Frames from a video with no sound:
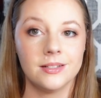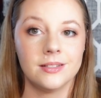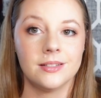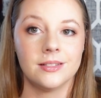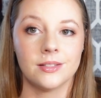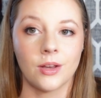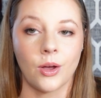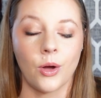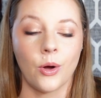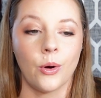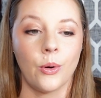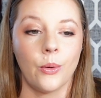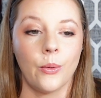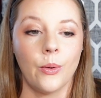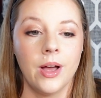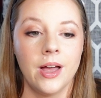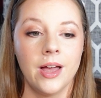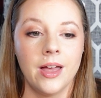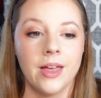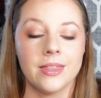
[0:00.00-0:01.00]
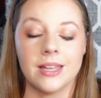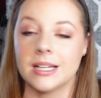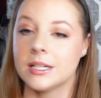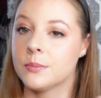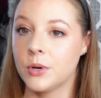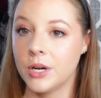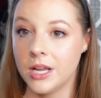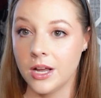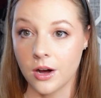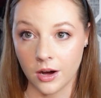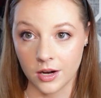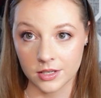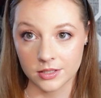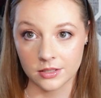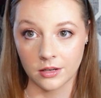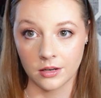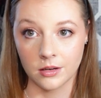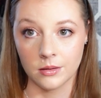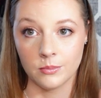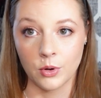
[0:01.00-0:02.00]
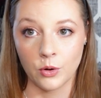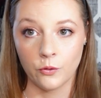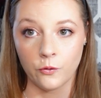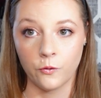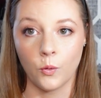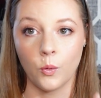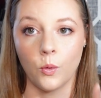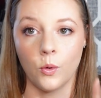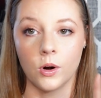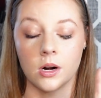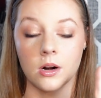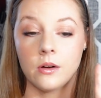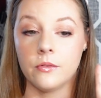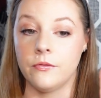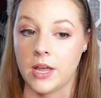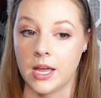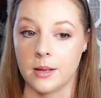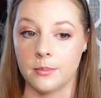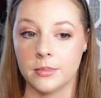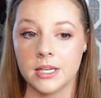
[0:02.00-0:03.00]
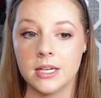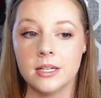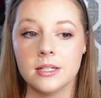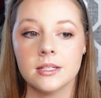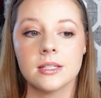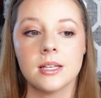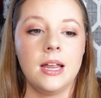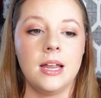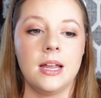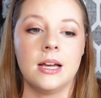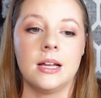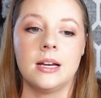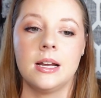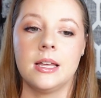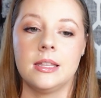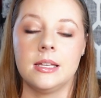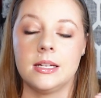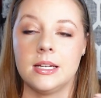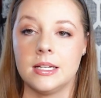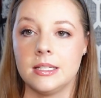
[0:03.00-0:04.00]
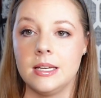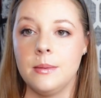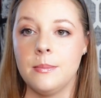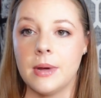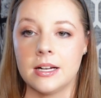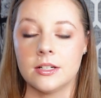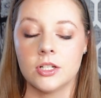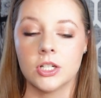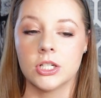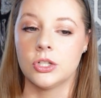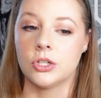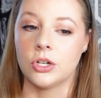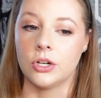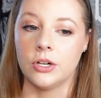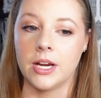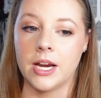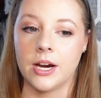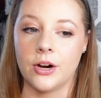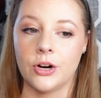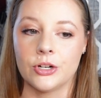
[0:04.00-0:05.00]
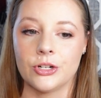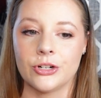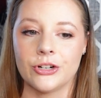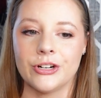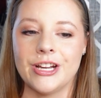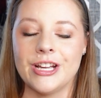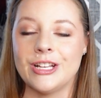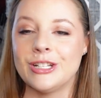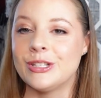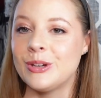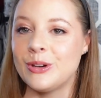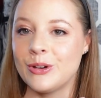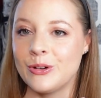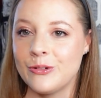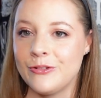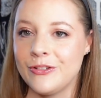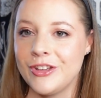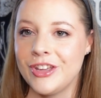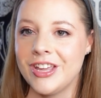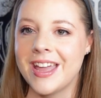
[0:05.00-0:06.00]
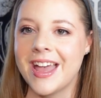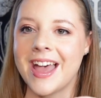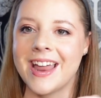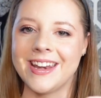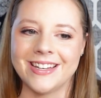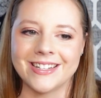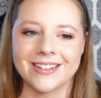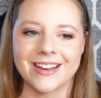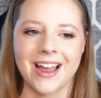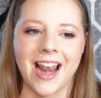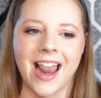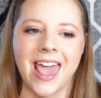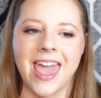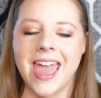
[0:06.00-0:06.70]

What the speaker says: So that's pretty awesome for families. And the Disney Magic stern character is Goofy, and he's kind of